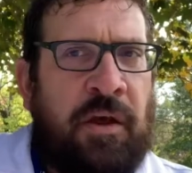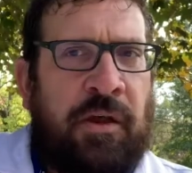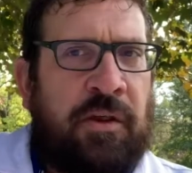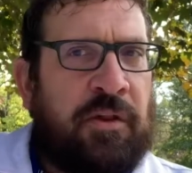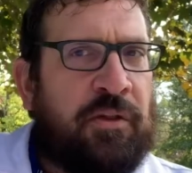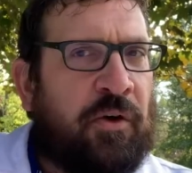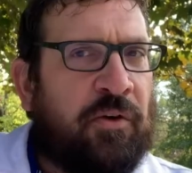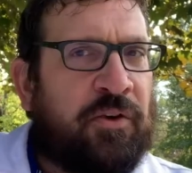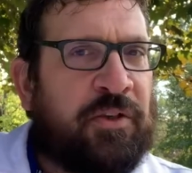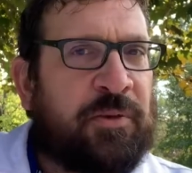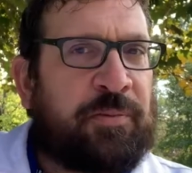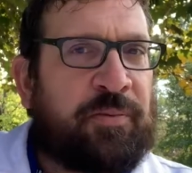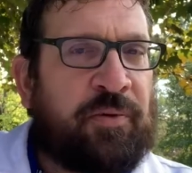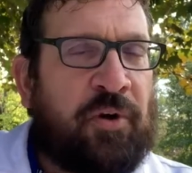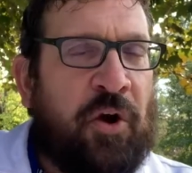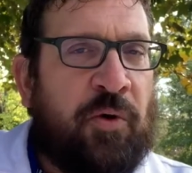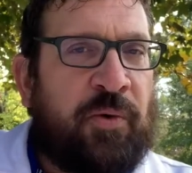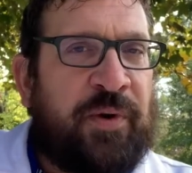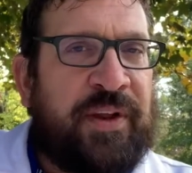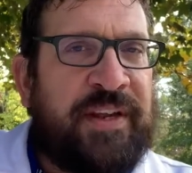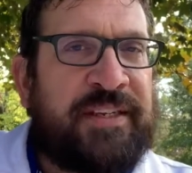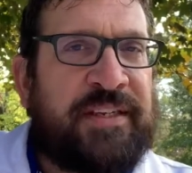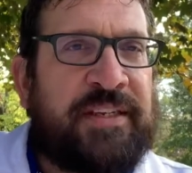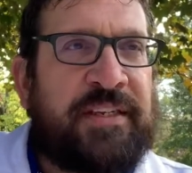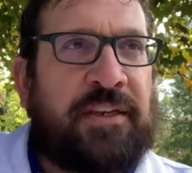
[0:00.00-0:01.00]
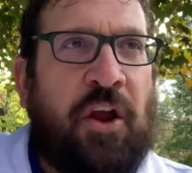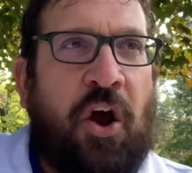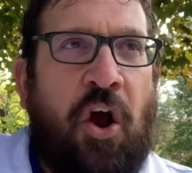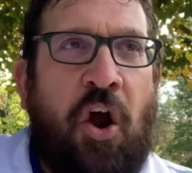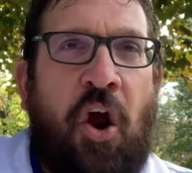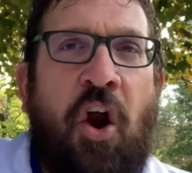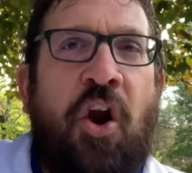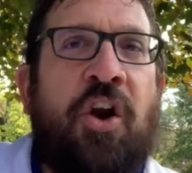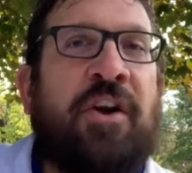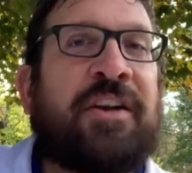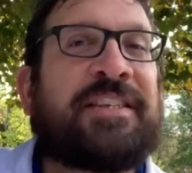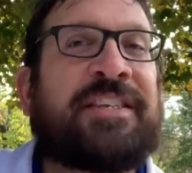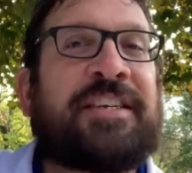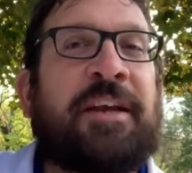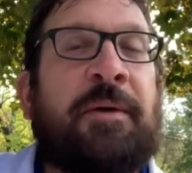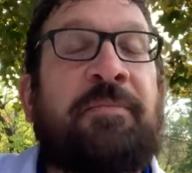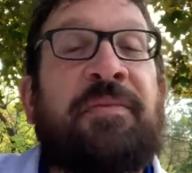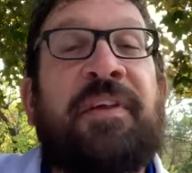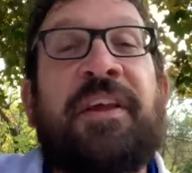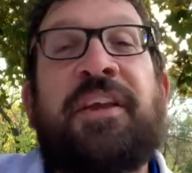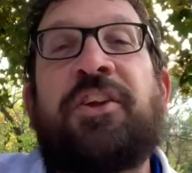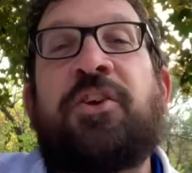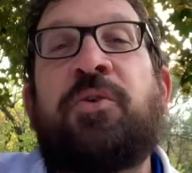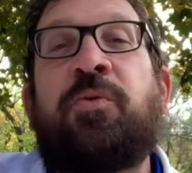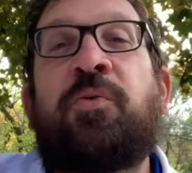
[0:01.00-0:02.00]
Those protists aren't
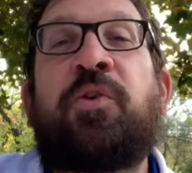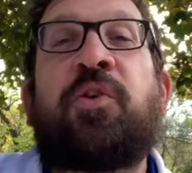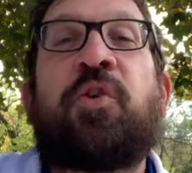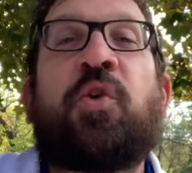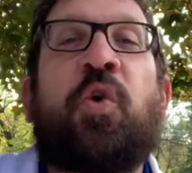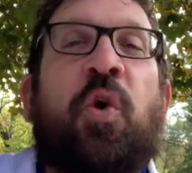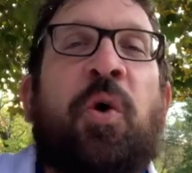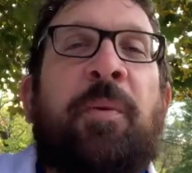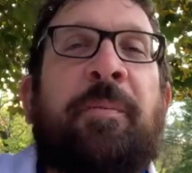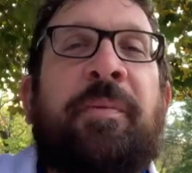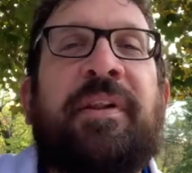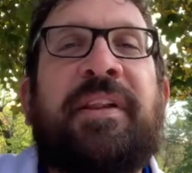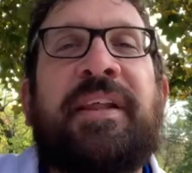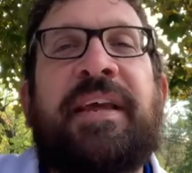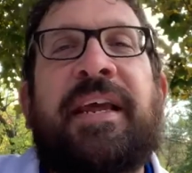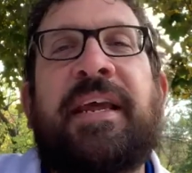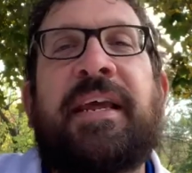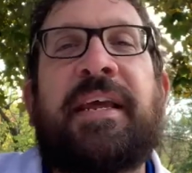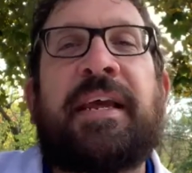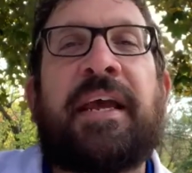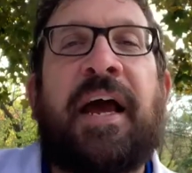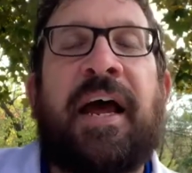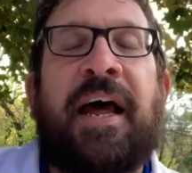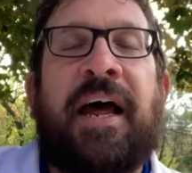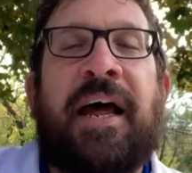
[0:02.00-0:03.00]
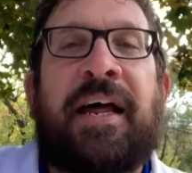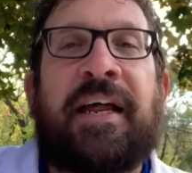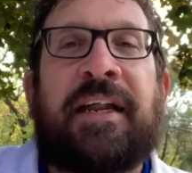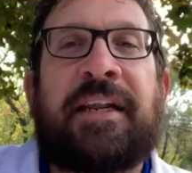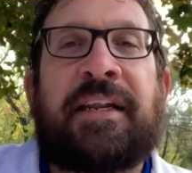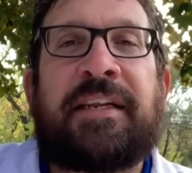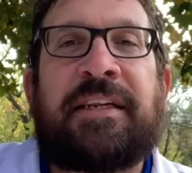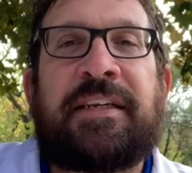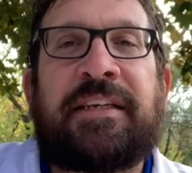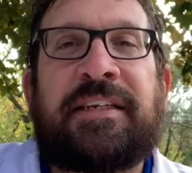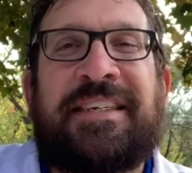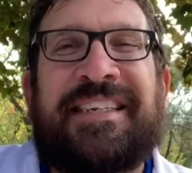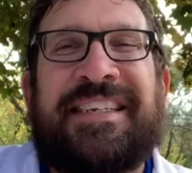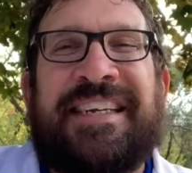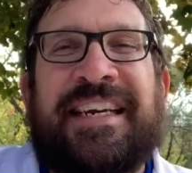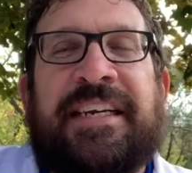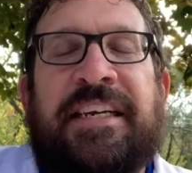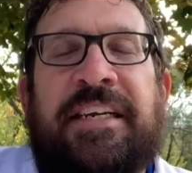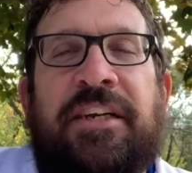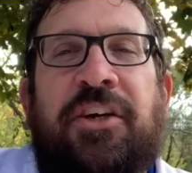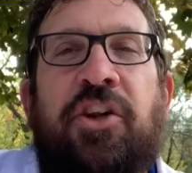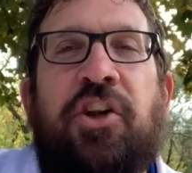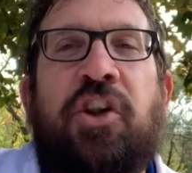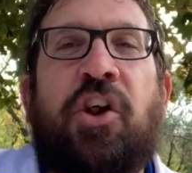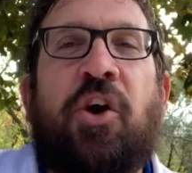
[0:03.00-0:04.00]
something you normally get
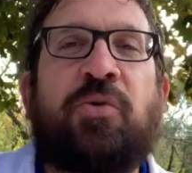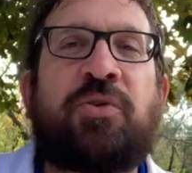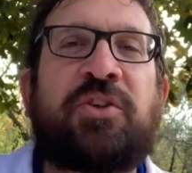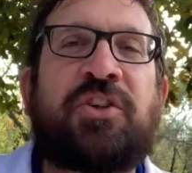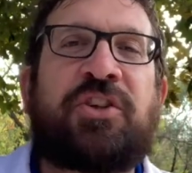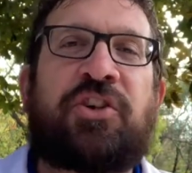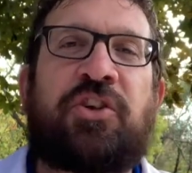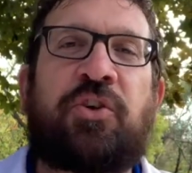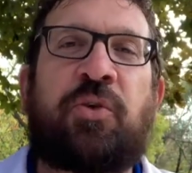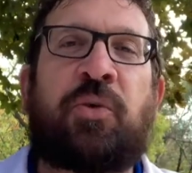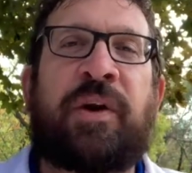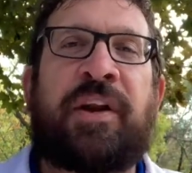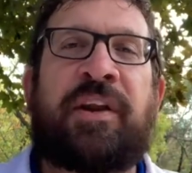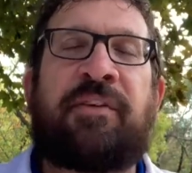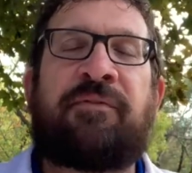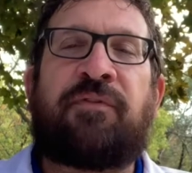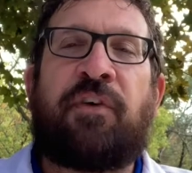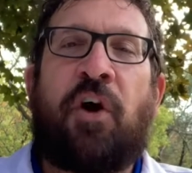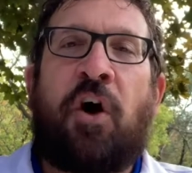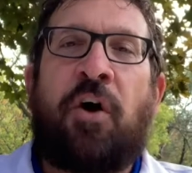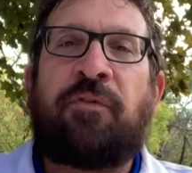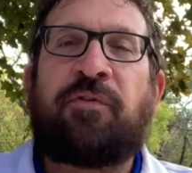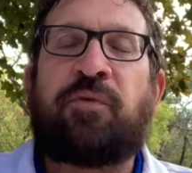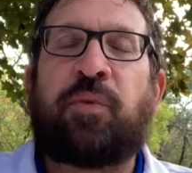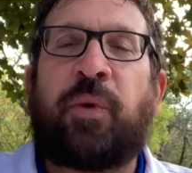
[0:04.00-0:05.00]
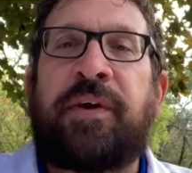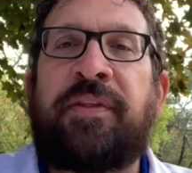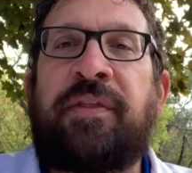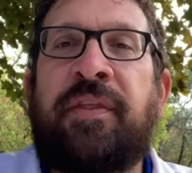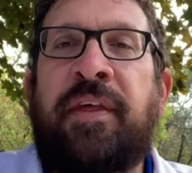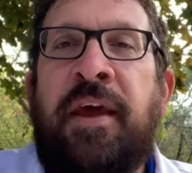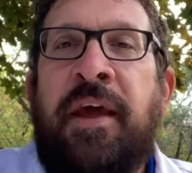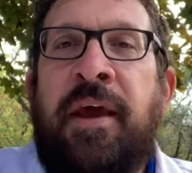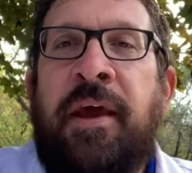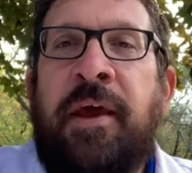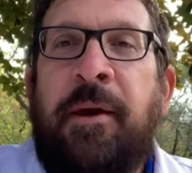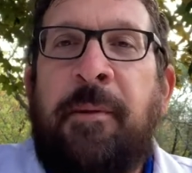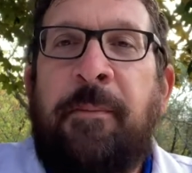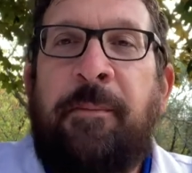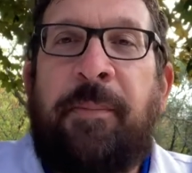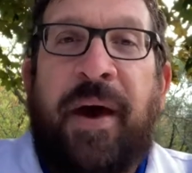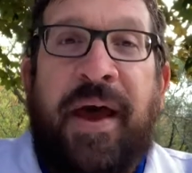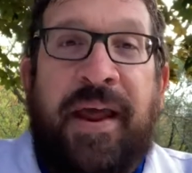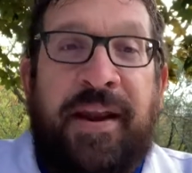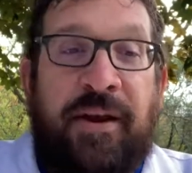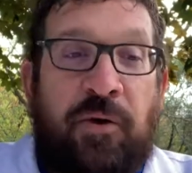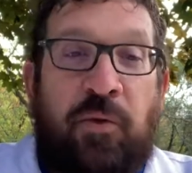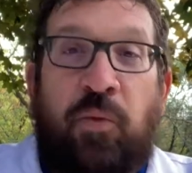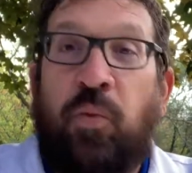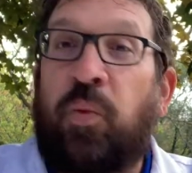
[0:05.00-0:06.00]
close to and involved with, but
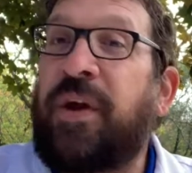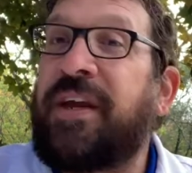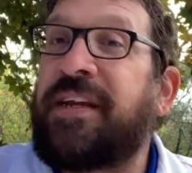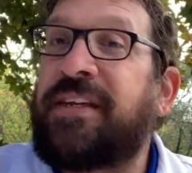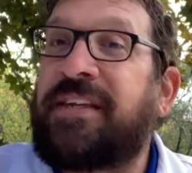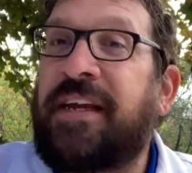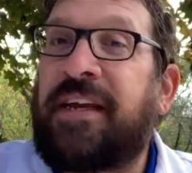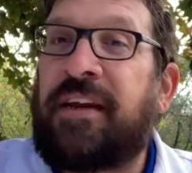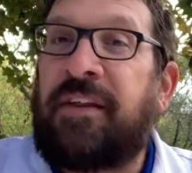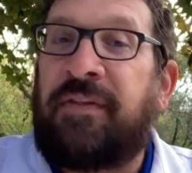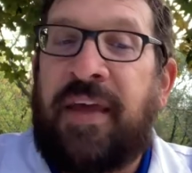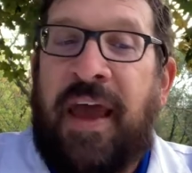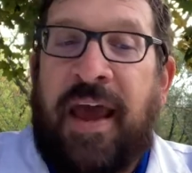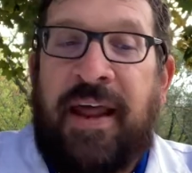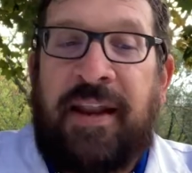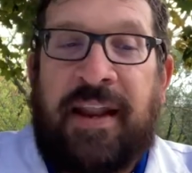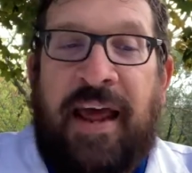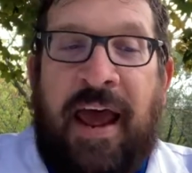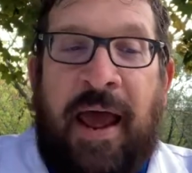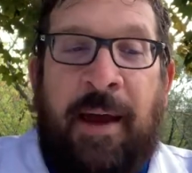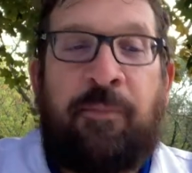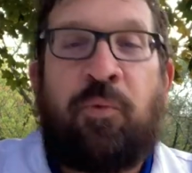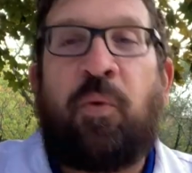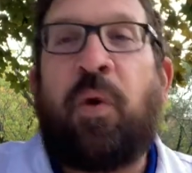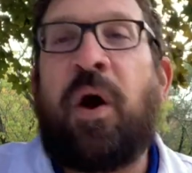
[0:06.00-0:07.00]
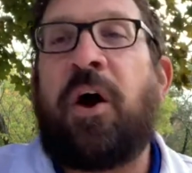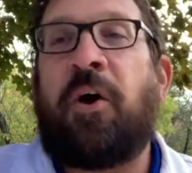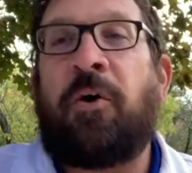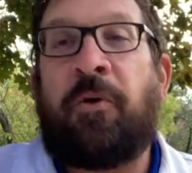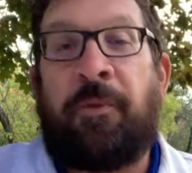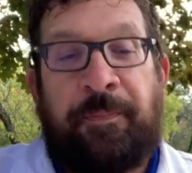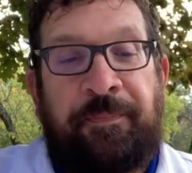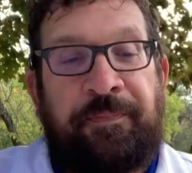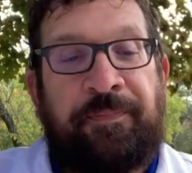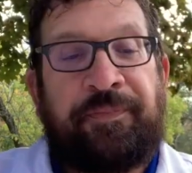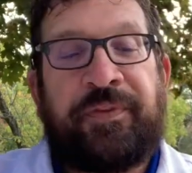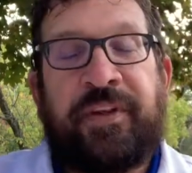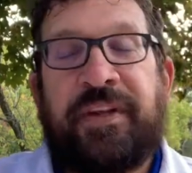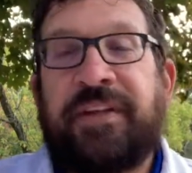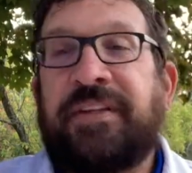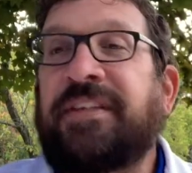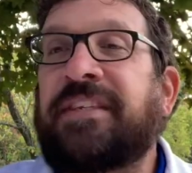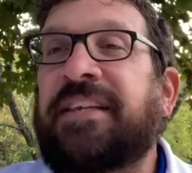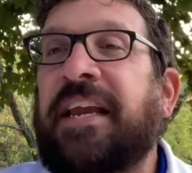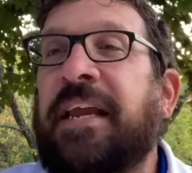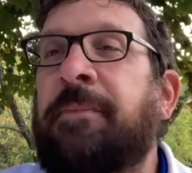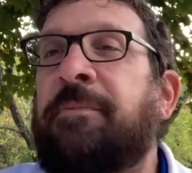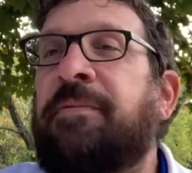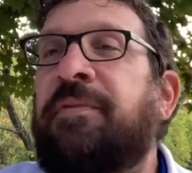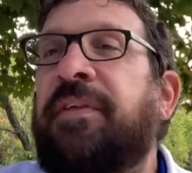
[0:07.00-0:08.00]
we did in that lab. Well,
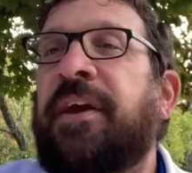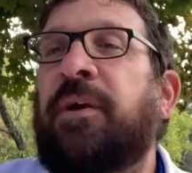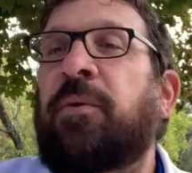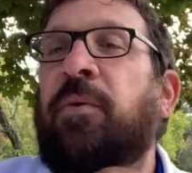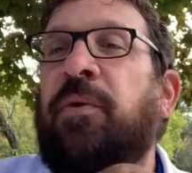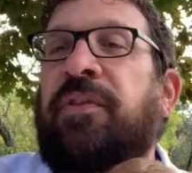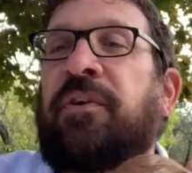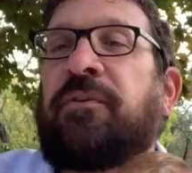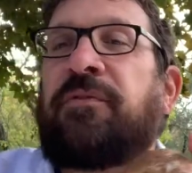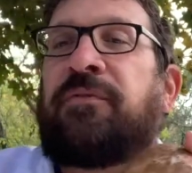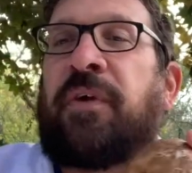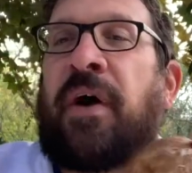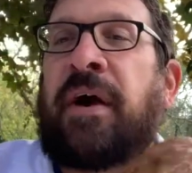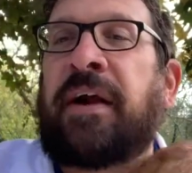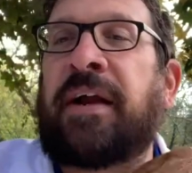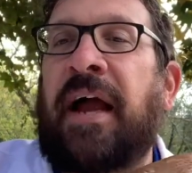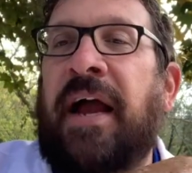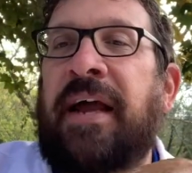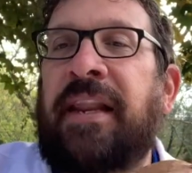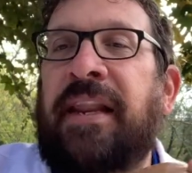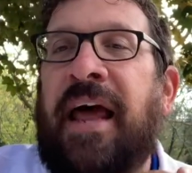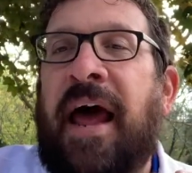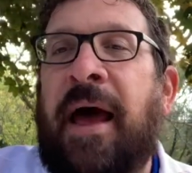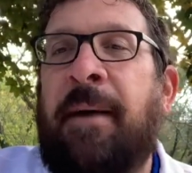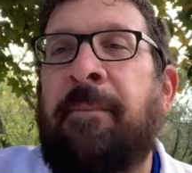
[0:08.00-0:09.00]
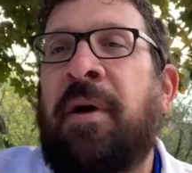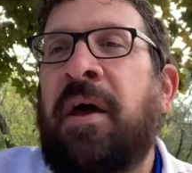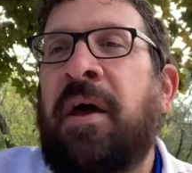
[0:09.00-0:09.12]
same thing with the fungi lab.